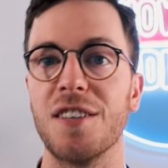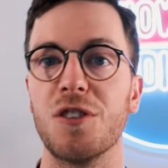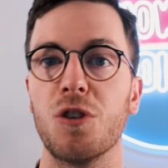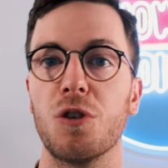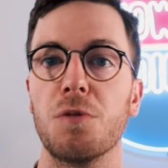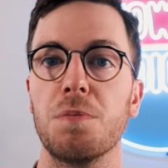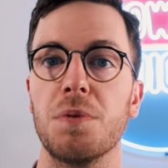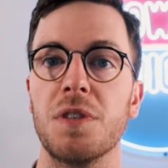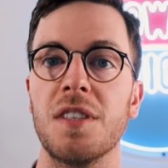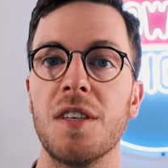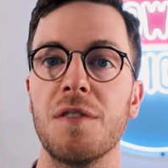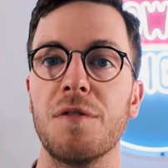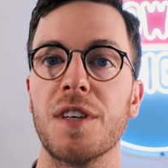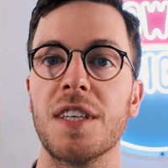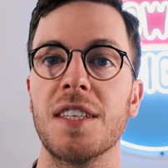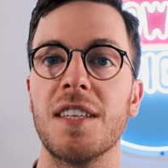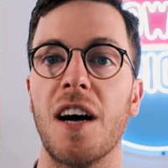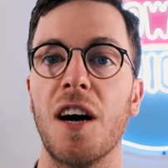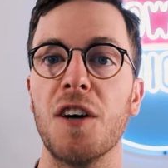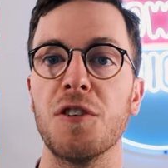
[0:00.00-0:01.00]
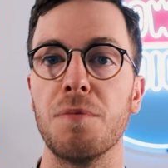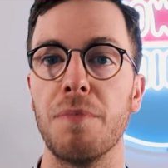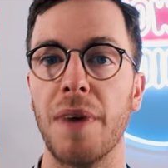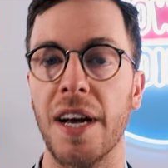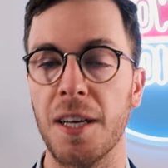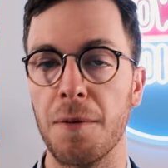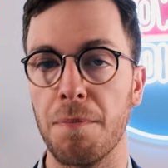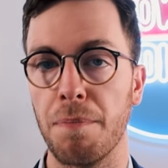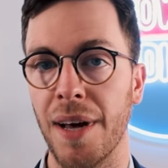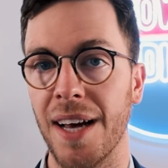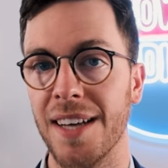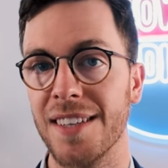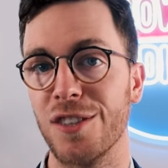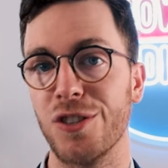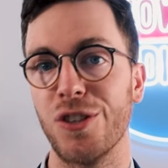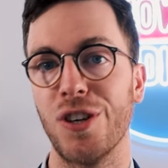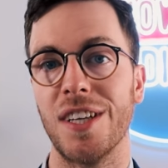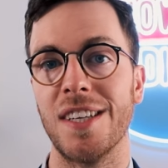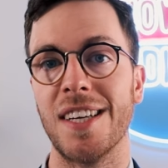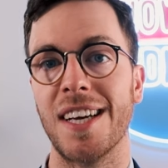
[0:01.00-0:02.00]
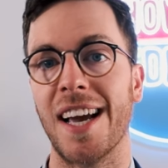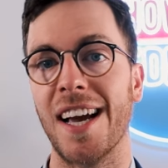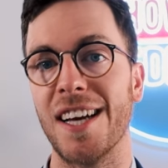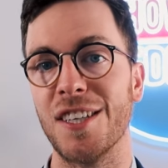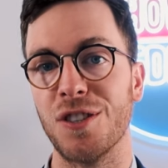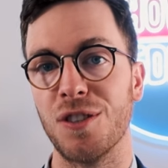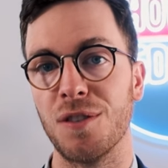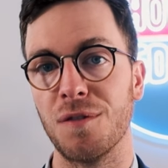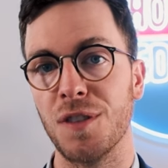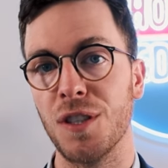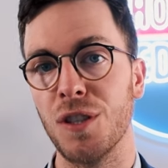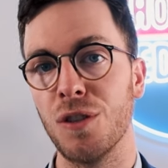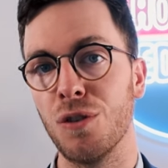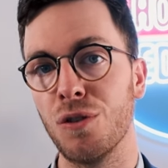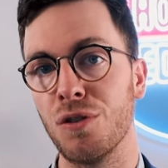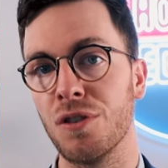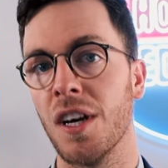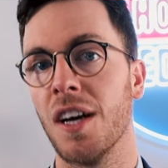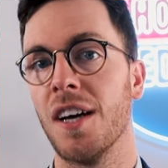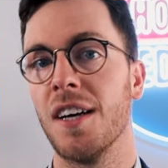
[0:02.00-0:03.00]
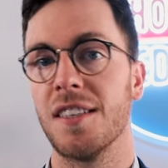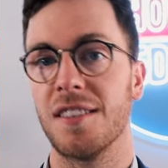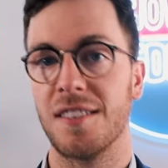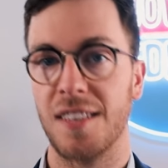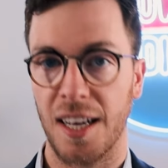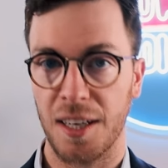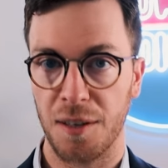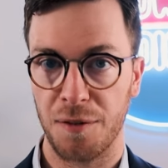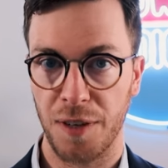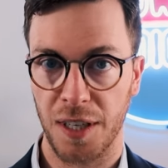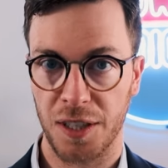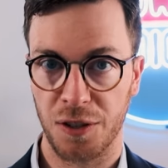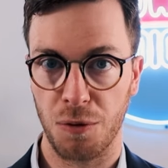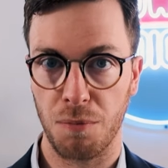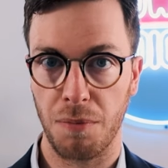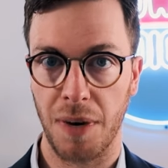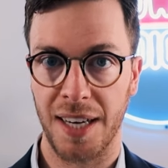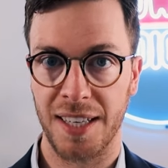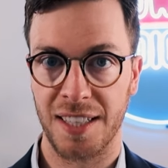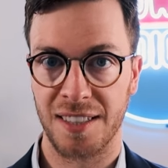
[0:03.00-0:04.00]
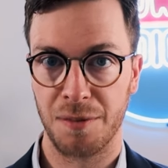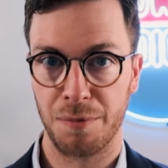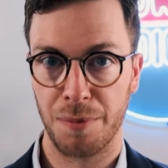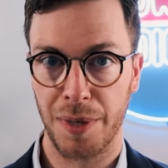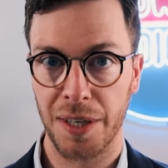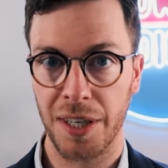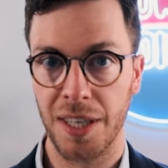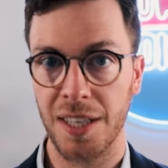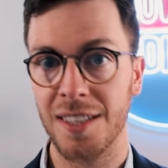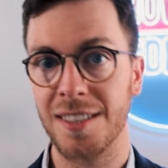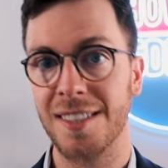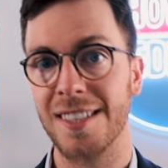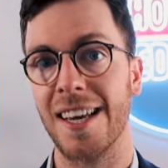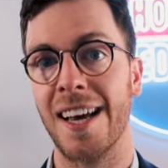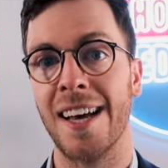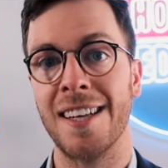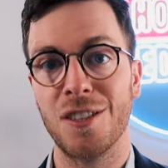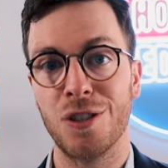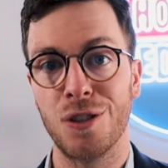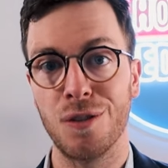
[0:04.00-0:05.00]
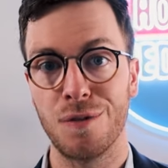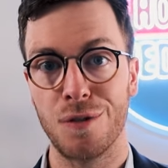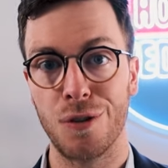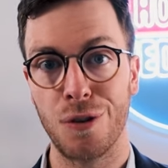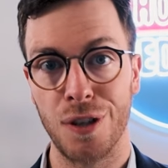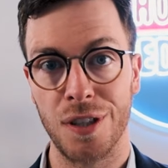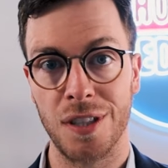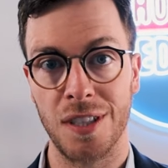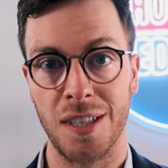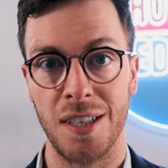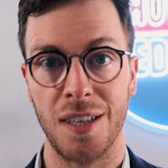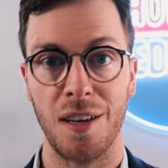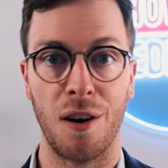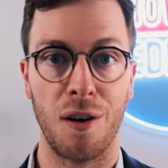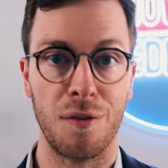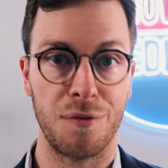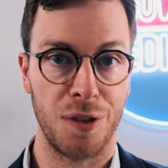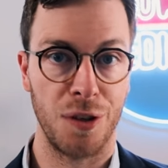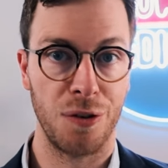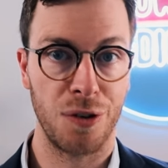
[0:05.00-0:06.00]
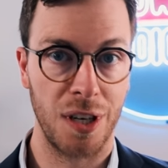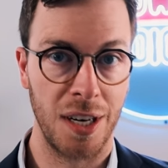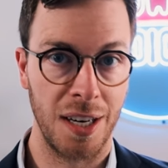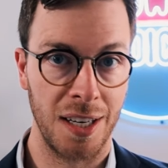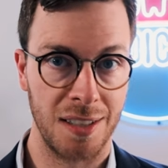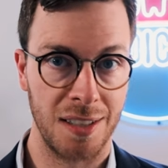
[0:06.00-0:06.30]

so your specific dose may depend on your indication of use, side effects you might experience, and severity of your